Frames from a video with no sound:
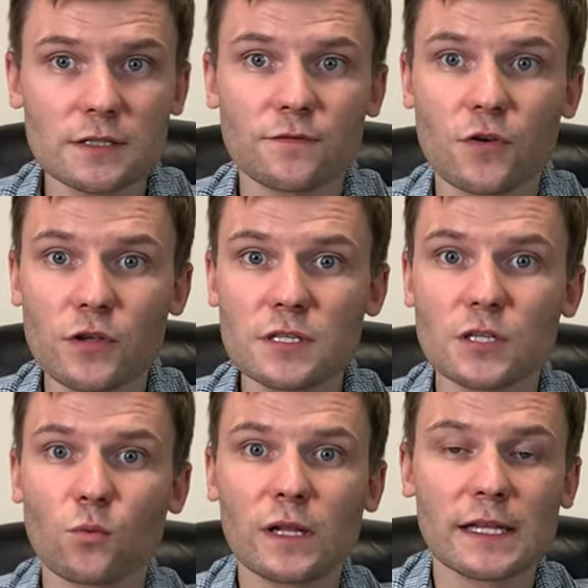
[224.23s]

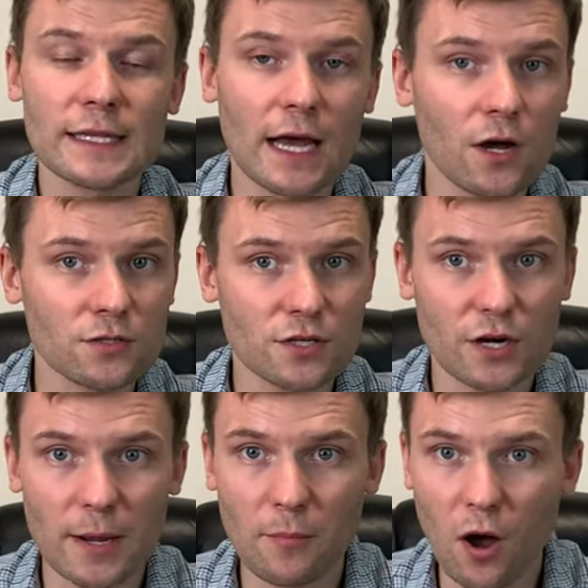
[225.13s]
first you will
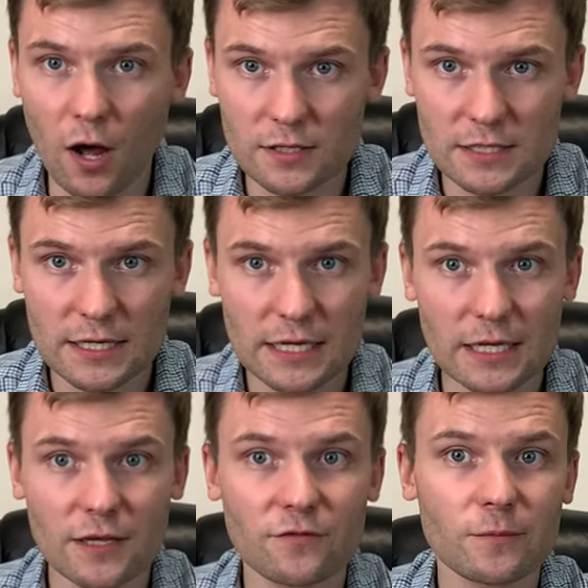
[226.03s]
encounter a bot.
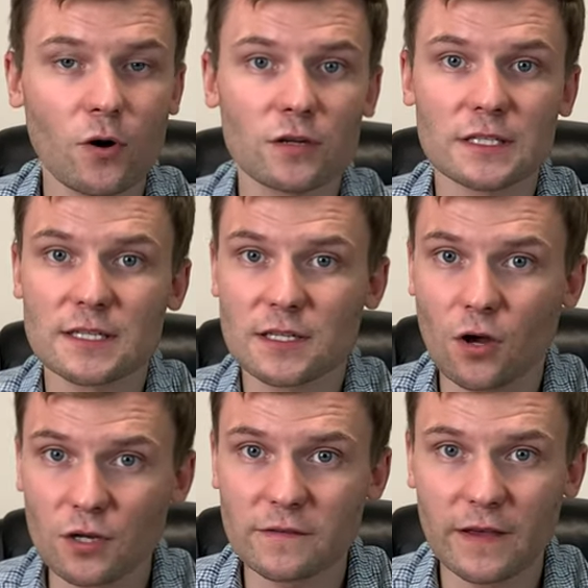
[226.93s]
If bot is
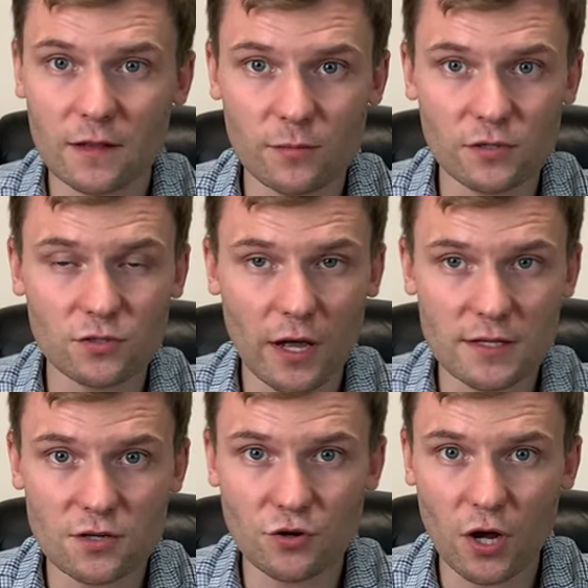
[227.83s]
not available to
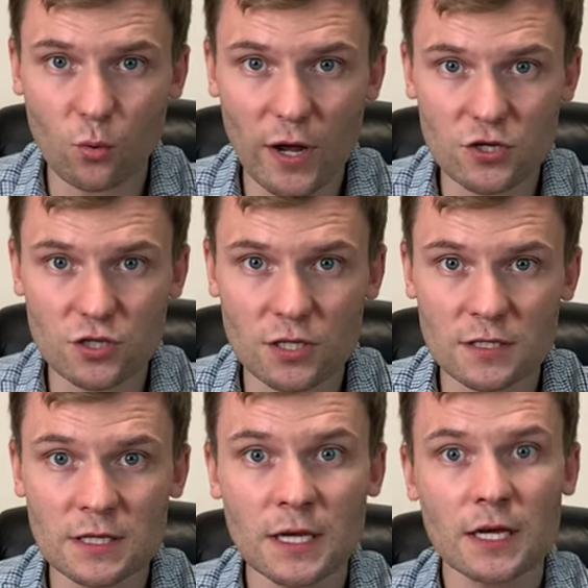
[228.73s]
answer your
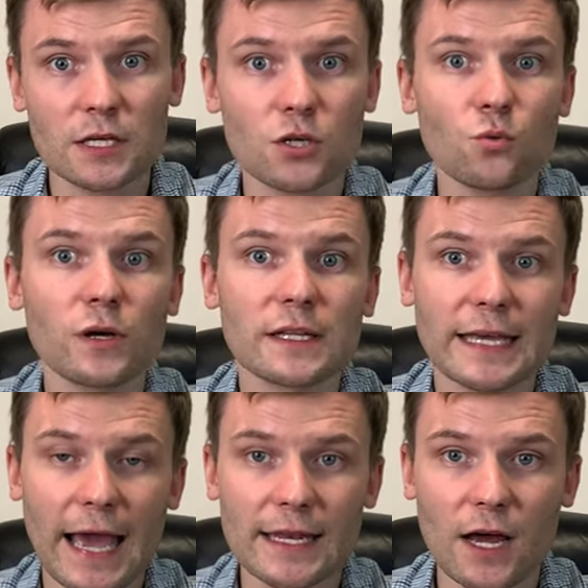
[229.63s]
question, you will
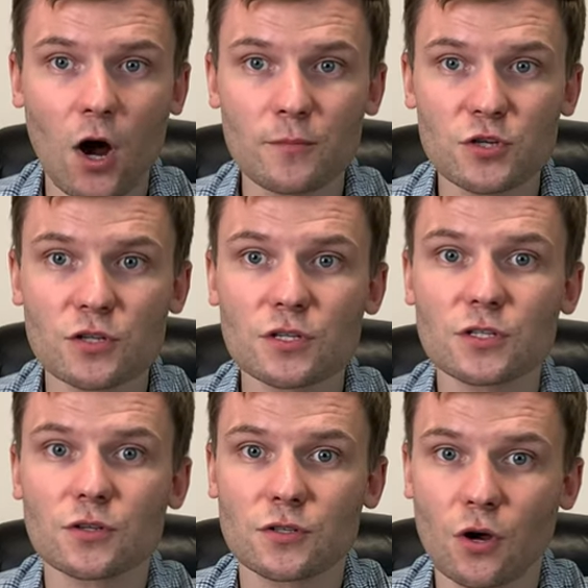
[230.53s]
get options
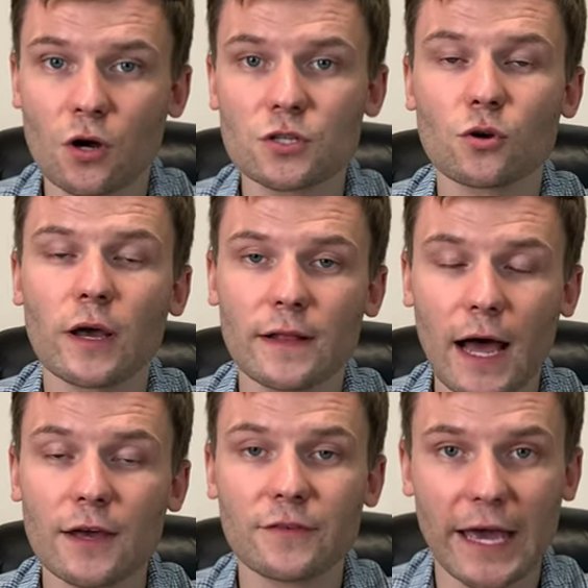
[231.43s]
to talk to a
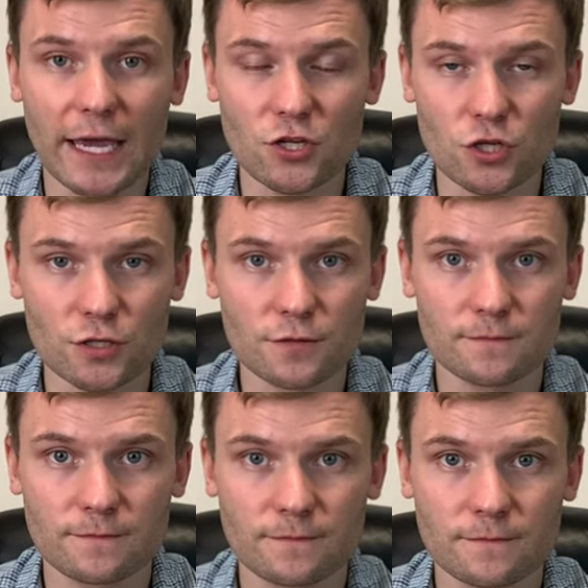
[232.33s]
live agent.
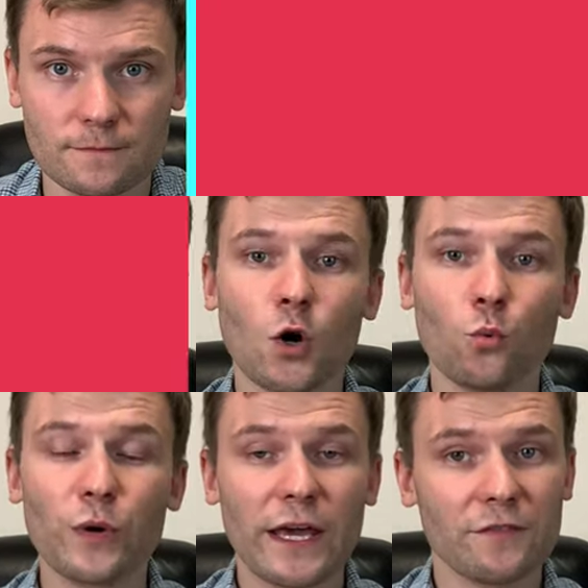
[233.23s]

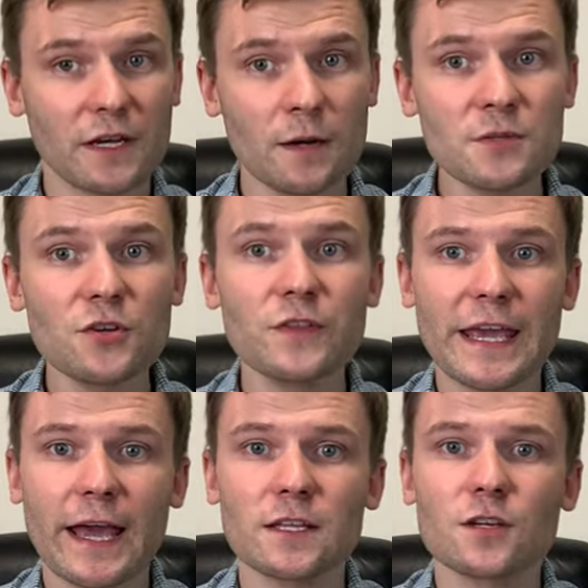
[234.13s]
We have come to the
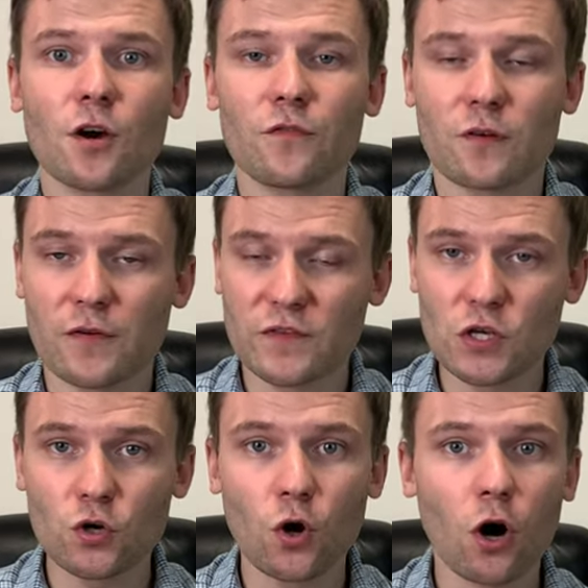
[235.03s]
end of the
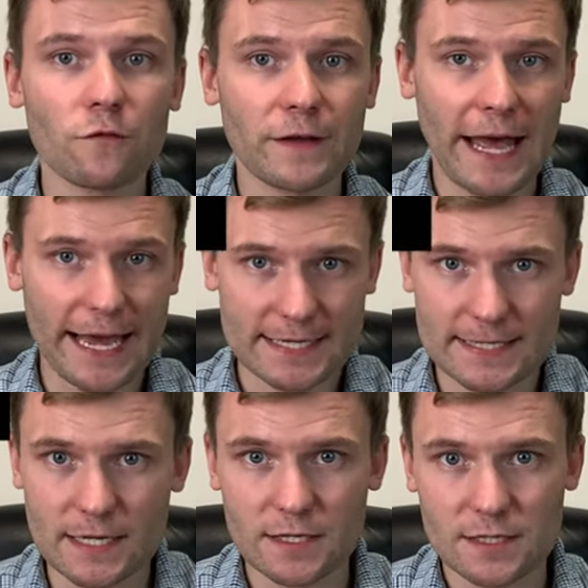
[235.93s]
review of
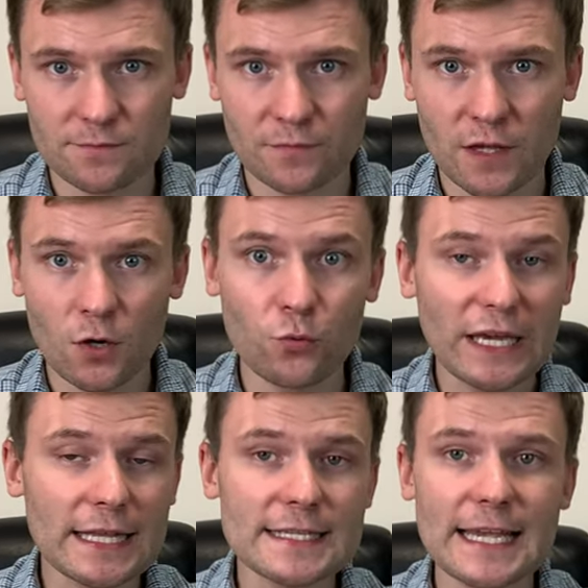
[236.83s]
Exness. We
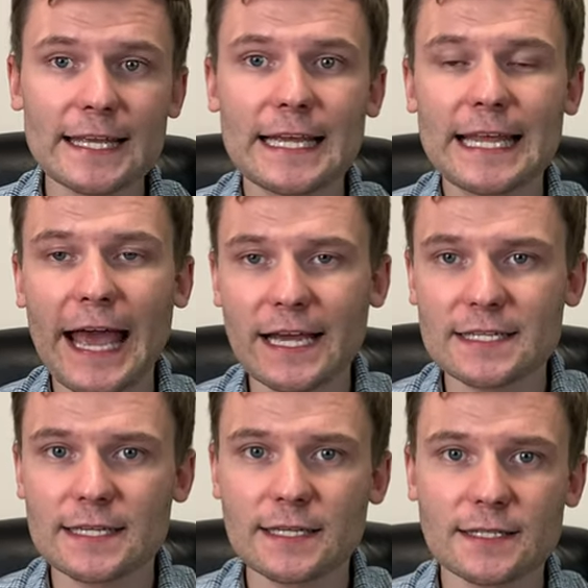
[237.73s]
can say that
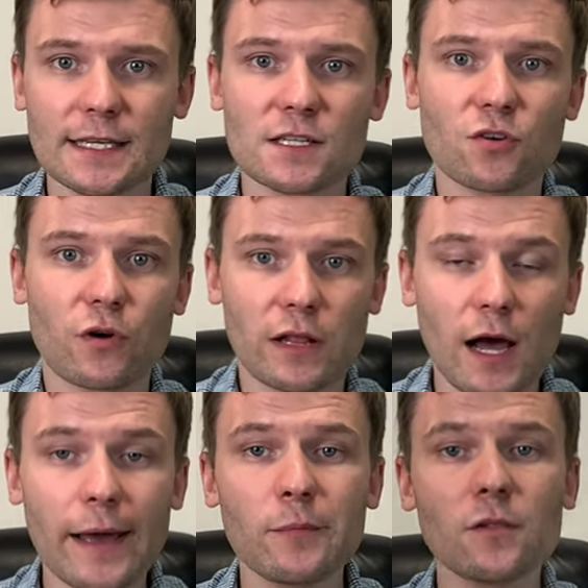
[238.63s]
Exness is a
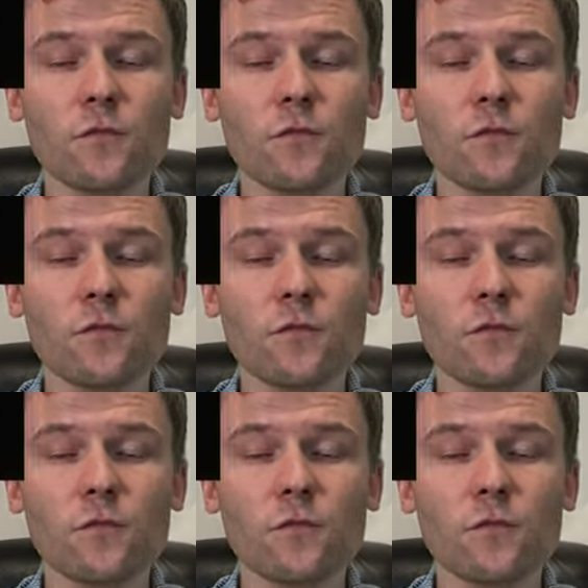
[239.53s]
reliable